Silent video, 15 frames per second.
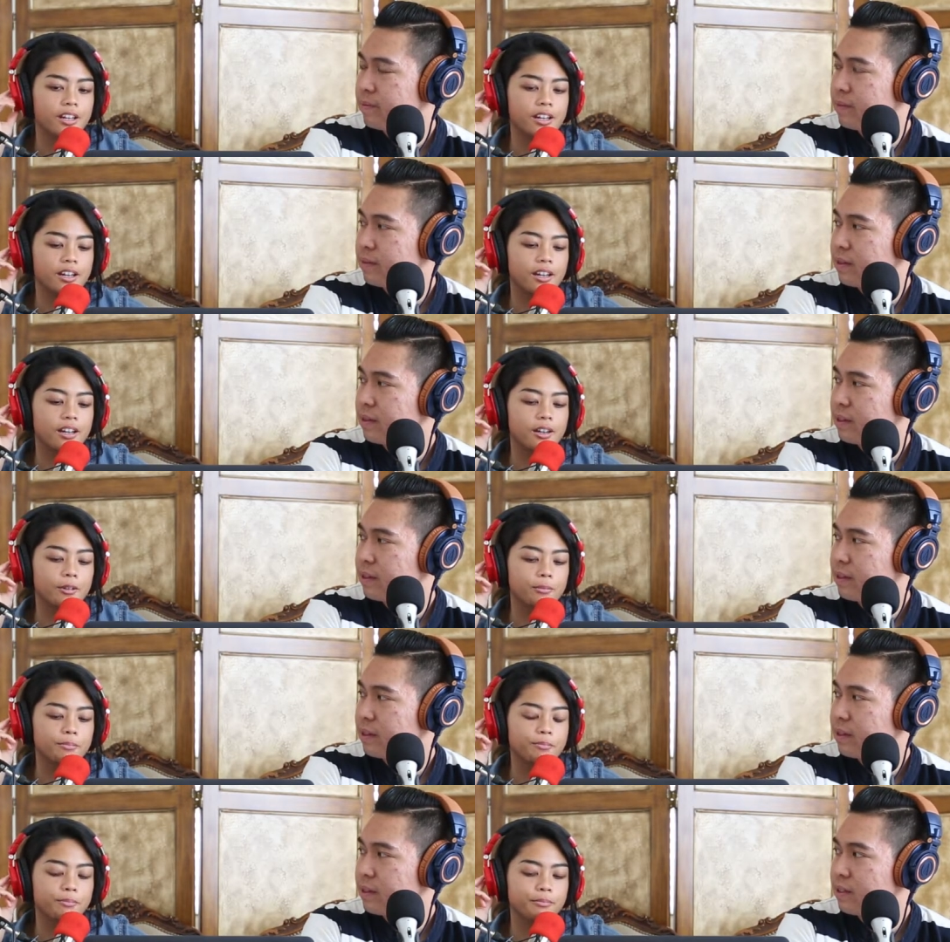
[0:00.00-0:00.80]

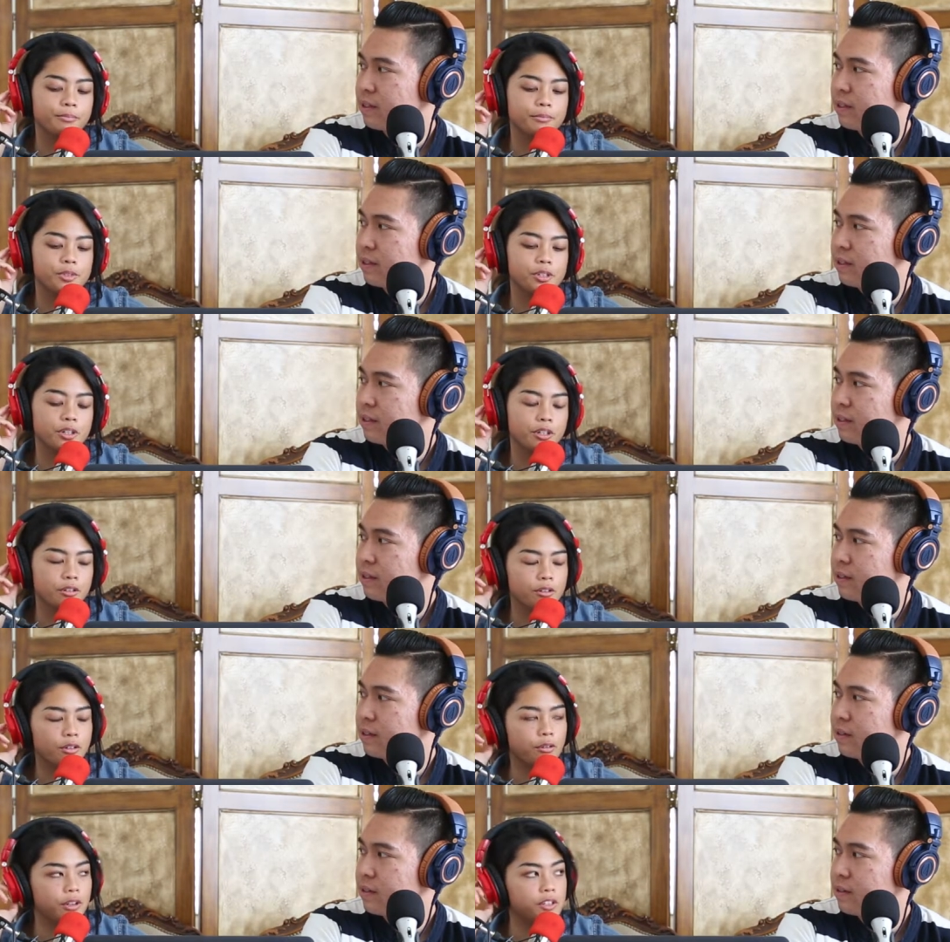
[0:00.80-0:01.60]
Speaker 1: Um, so
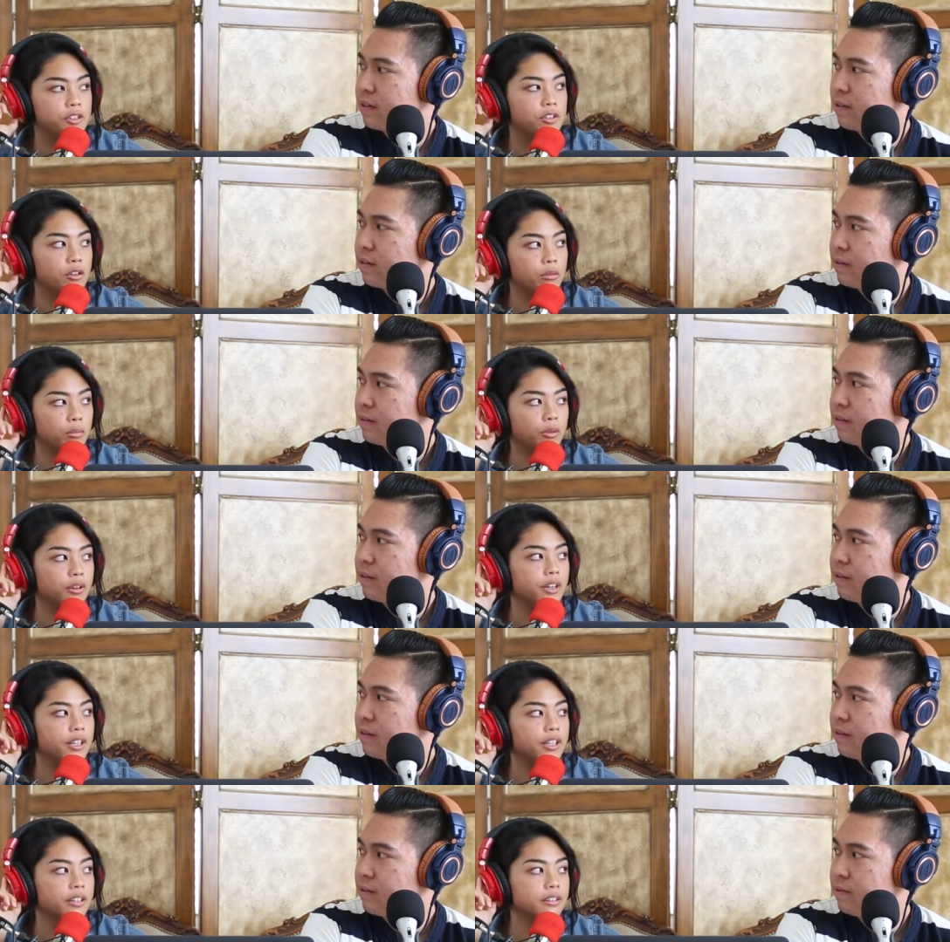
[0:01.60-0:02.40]
you're going
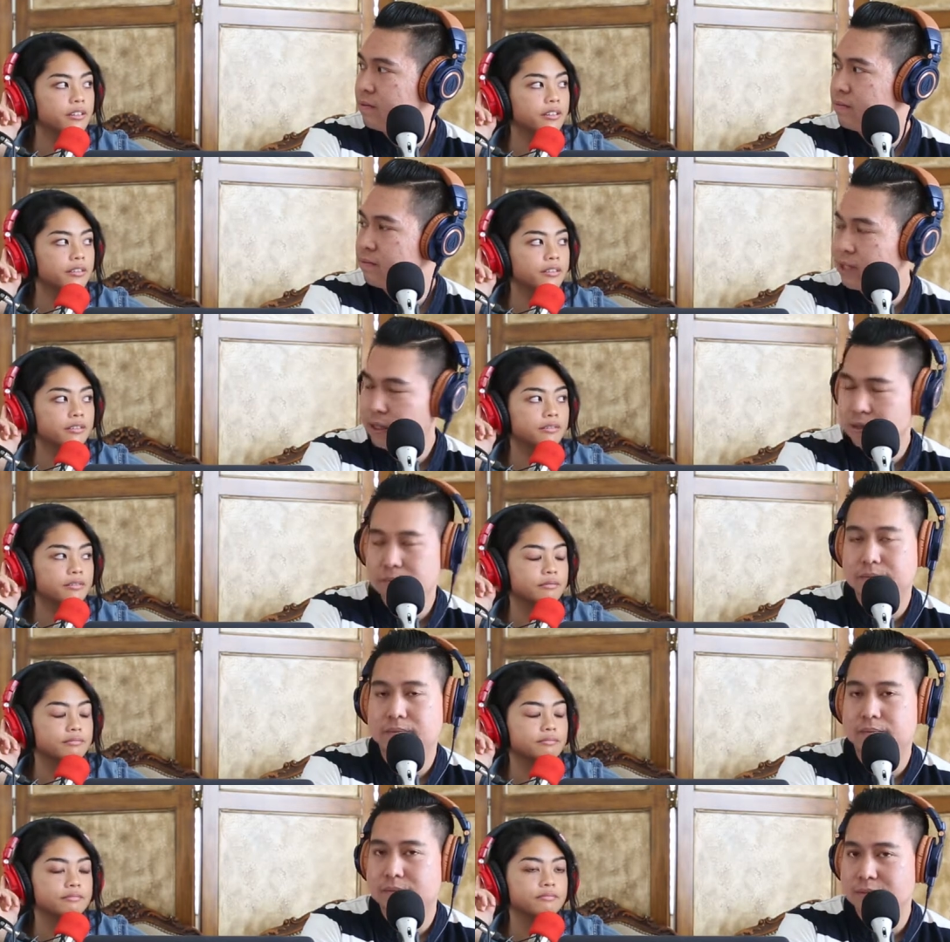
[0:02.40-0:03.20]
snowboarding? Yeah.
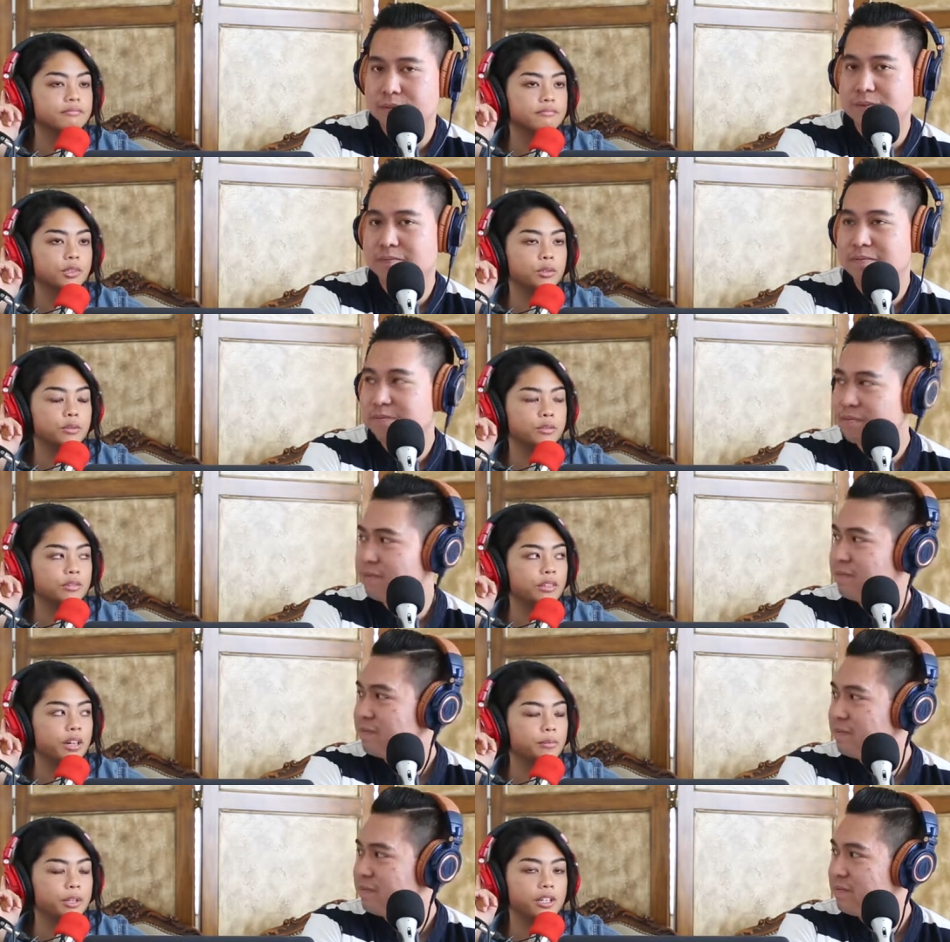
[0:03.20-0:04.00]

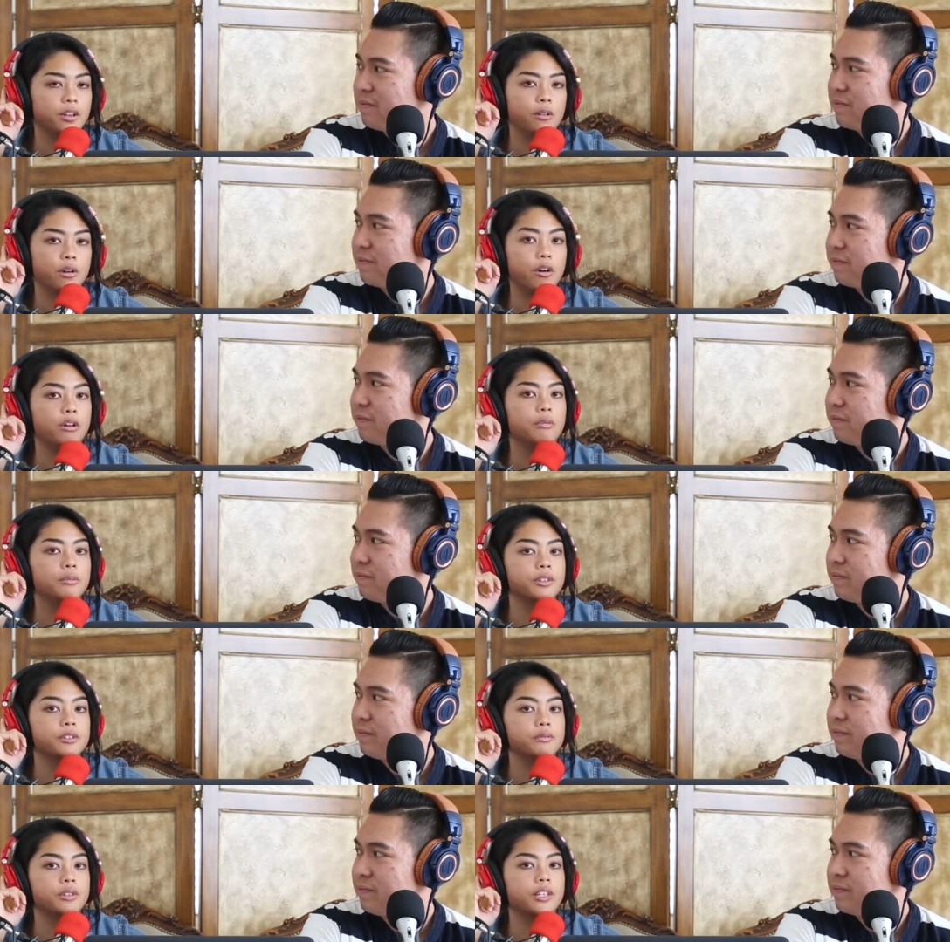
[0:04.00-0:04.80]
Cool. I'm going to go home
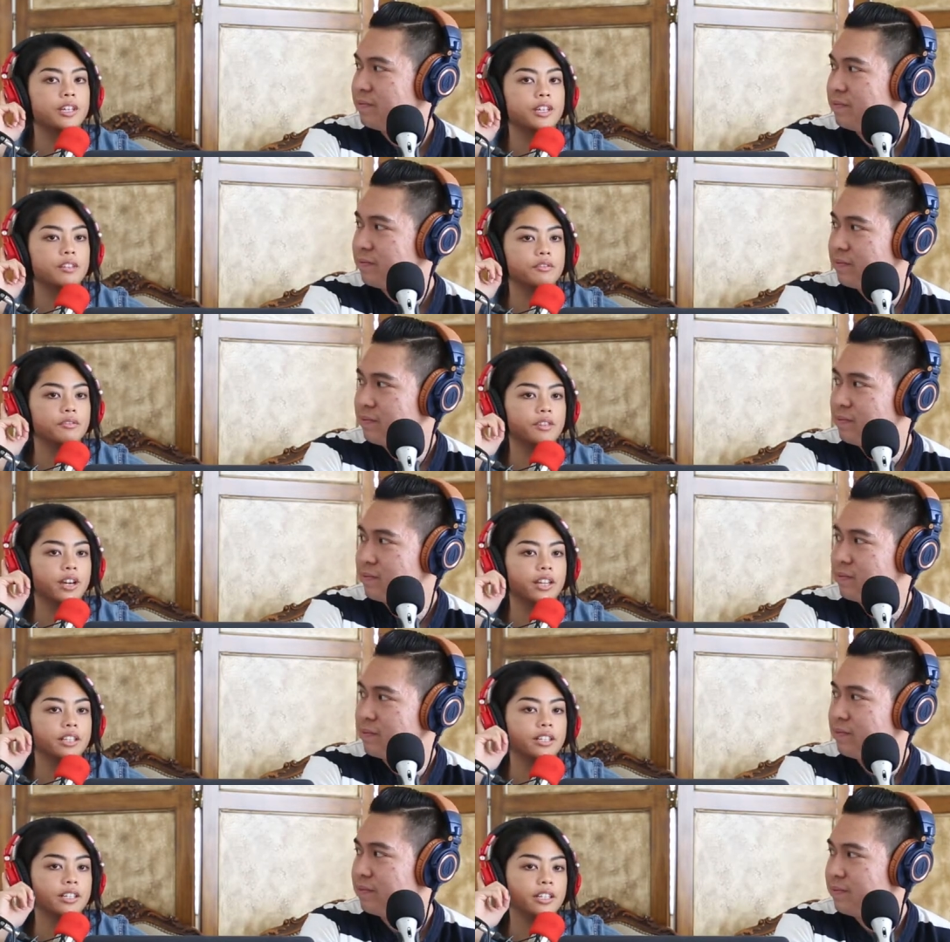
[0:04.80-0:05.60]
this weekend
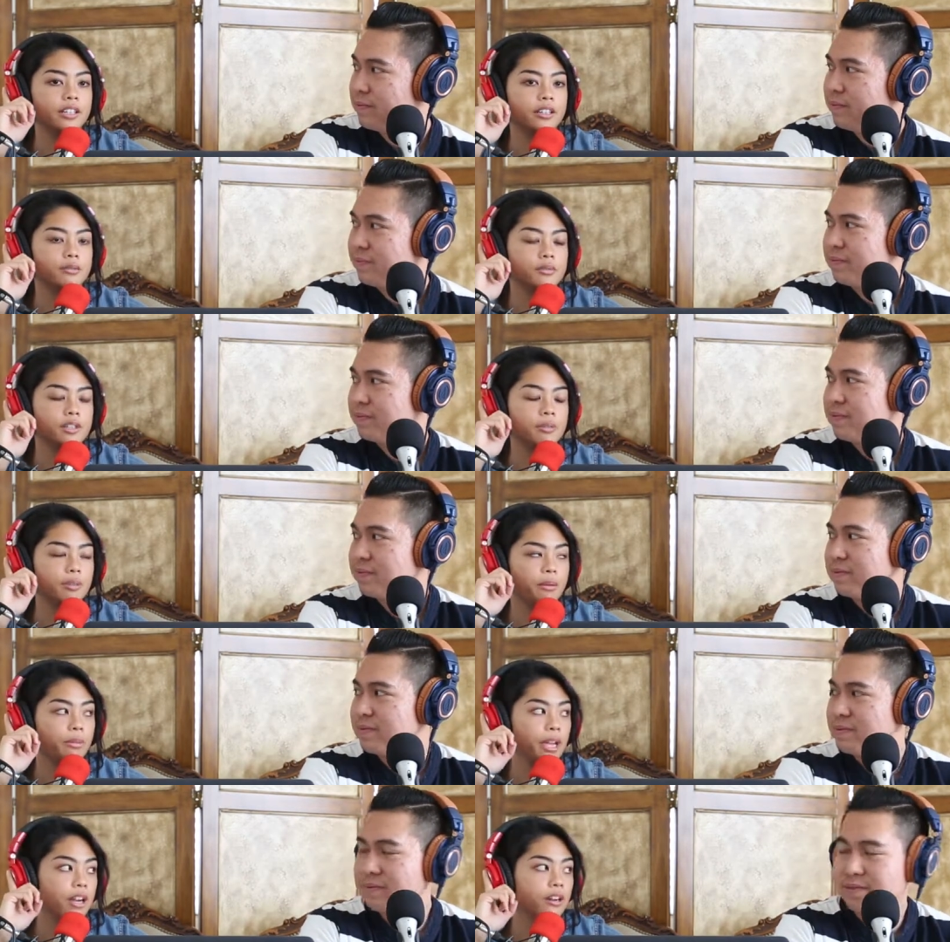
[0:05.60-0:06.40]
finally and I'm see
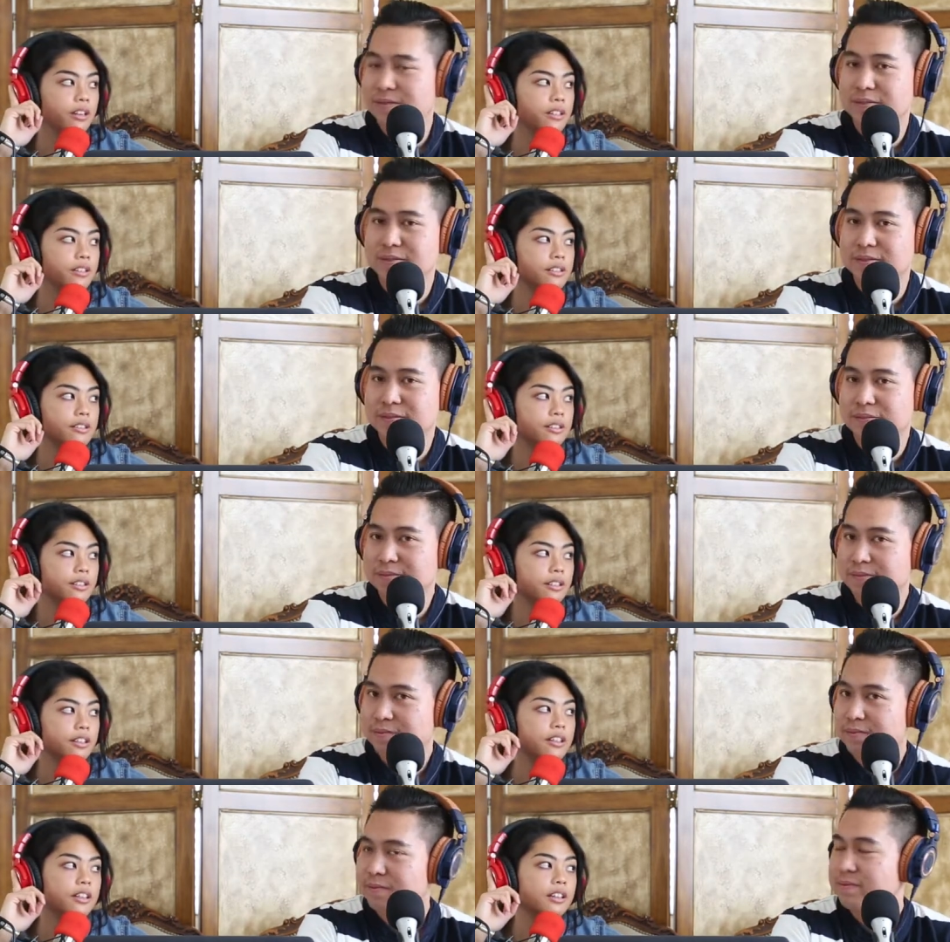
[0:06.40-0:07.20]
my
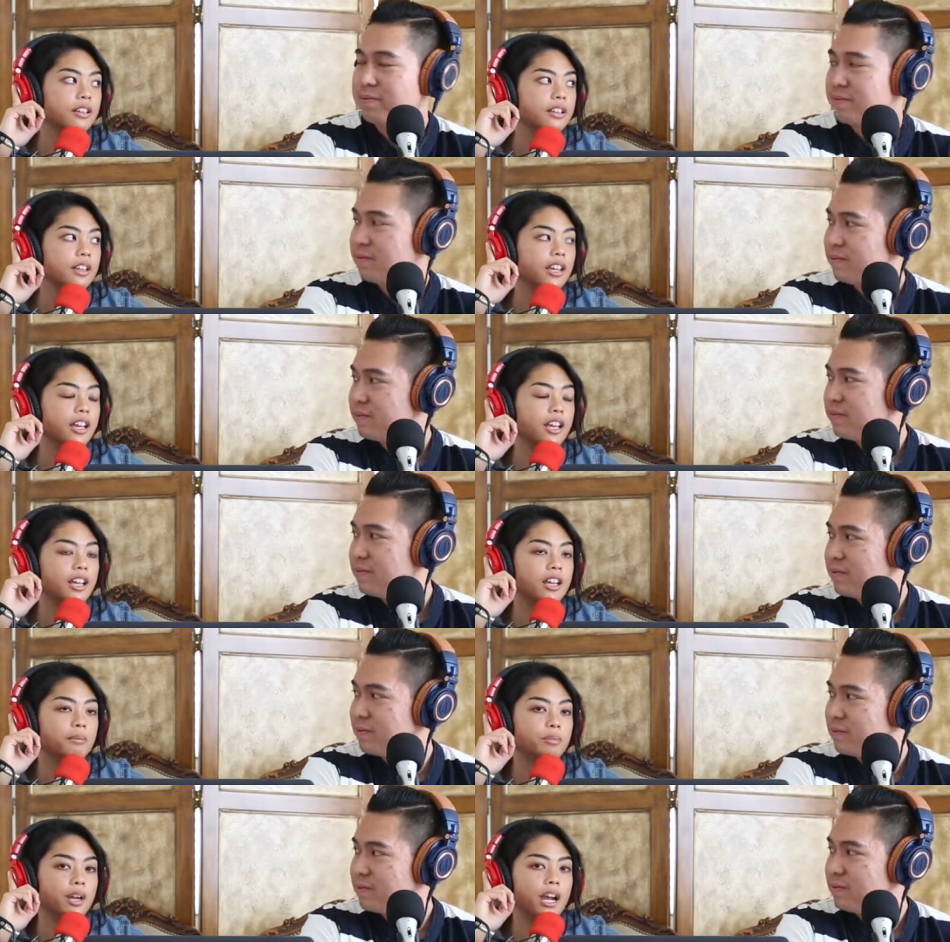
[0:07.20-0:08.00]
parents
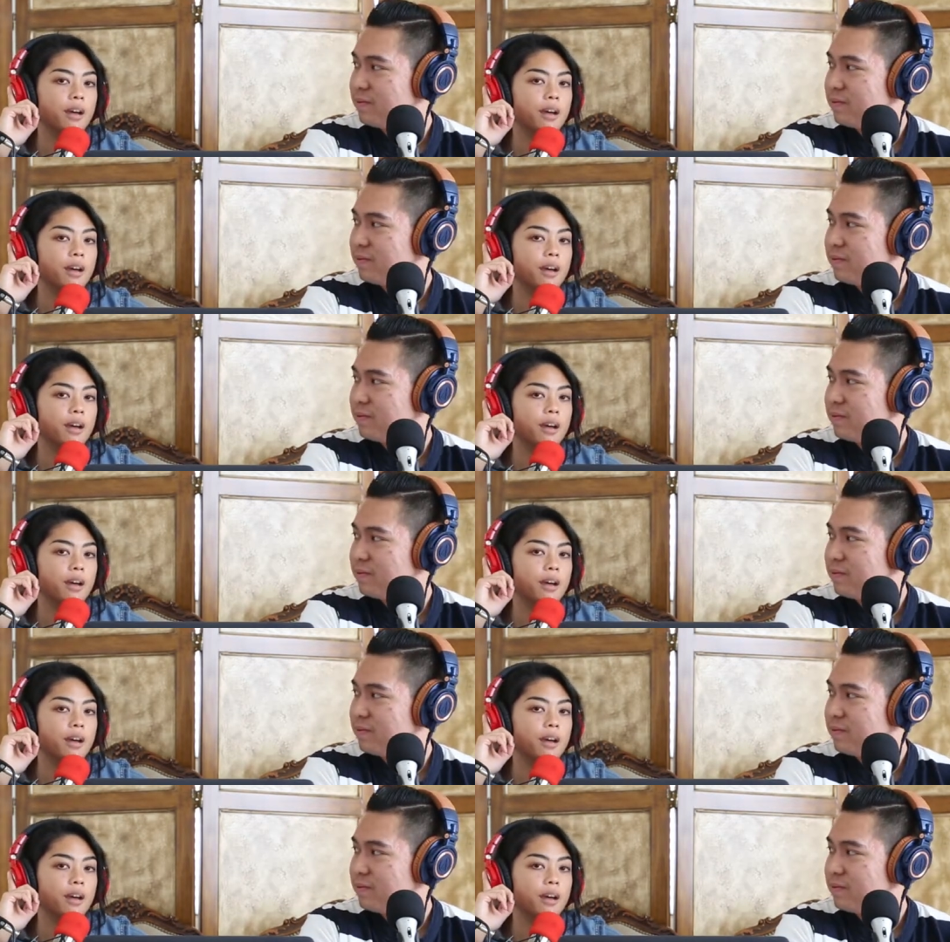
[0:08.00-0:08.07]
and